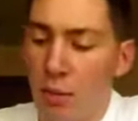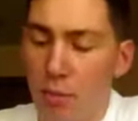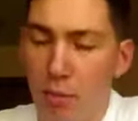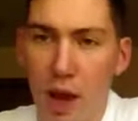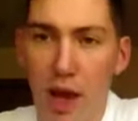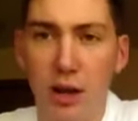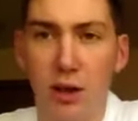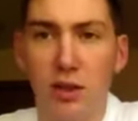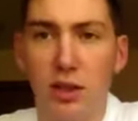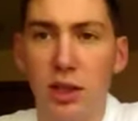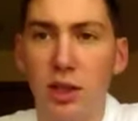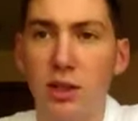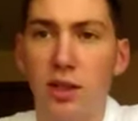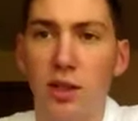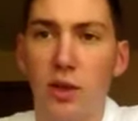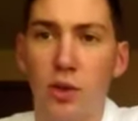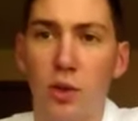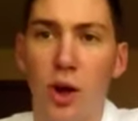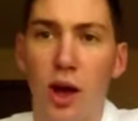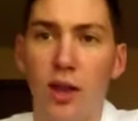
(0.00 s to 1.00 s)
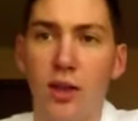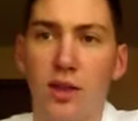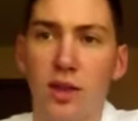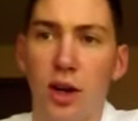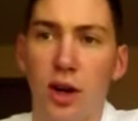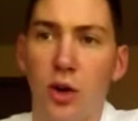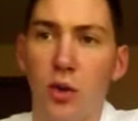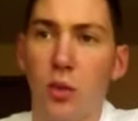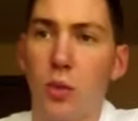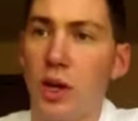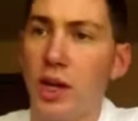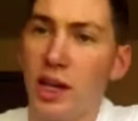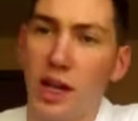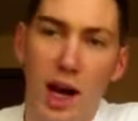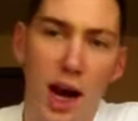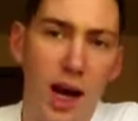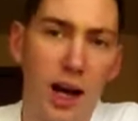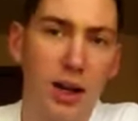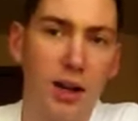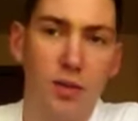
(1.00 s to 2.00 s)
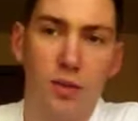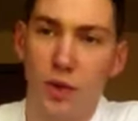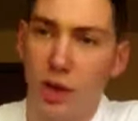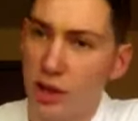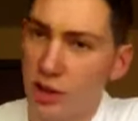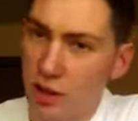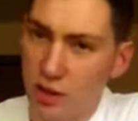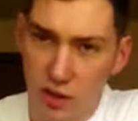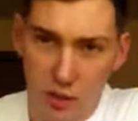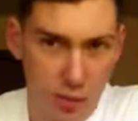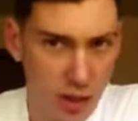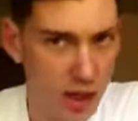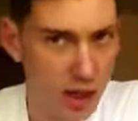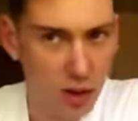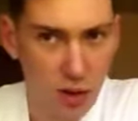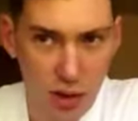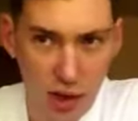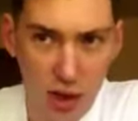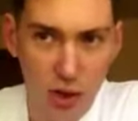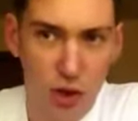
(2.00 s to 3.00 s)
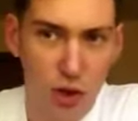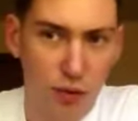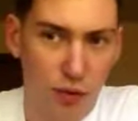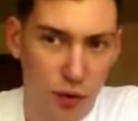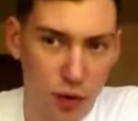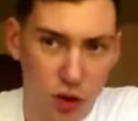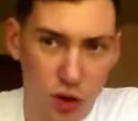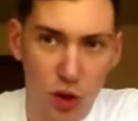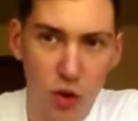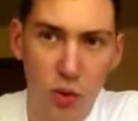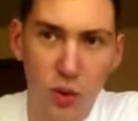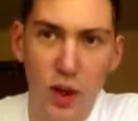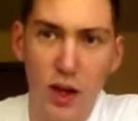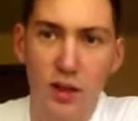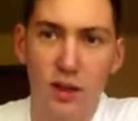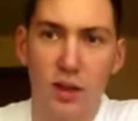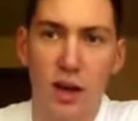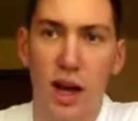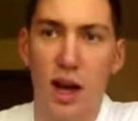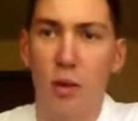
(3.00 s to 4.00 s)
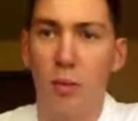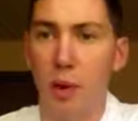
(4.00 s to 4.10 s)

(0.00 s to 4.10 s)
Penalties in the red zone. This has been an issue for 2 weeks now.